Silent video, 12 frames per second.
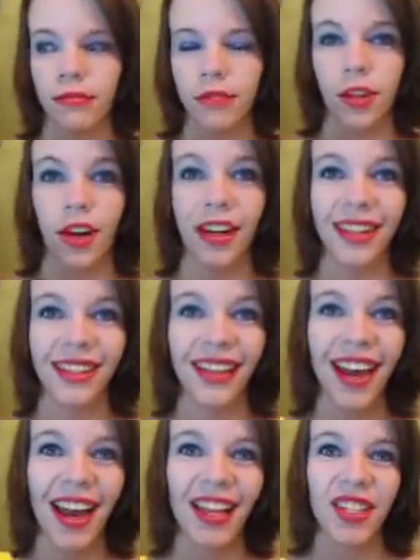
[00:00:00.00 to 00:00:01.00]
sorry,
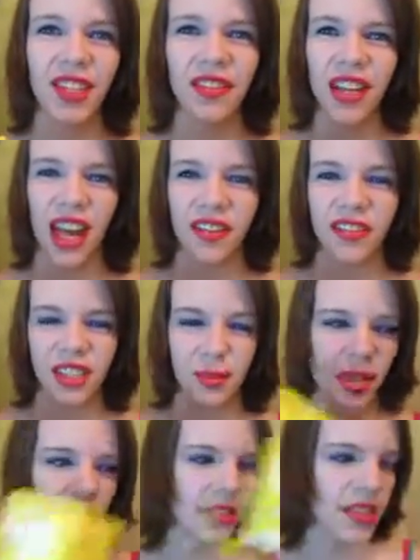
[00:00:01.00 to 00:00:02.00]
do they even have
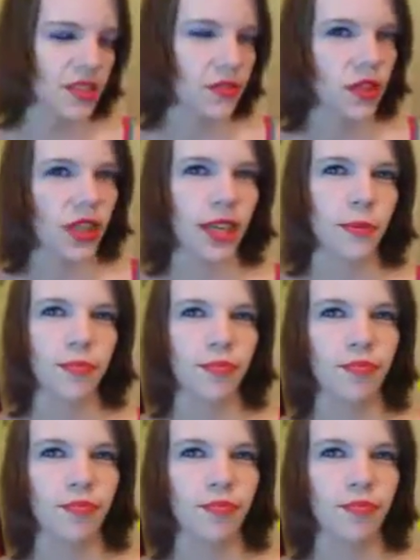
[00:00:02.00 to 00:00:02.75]
display cases for like,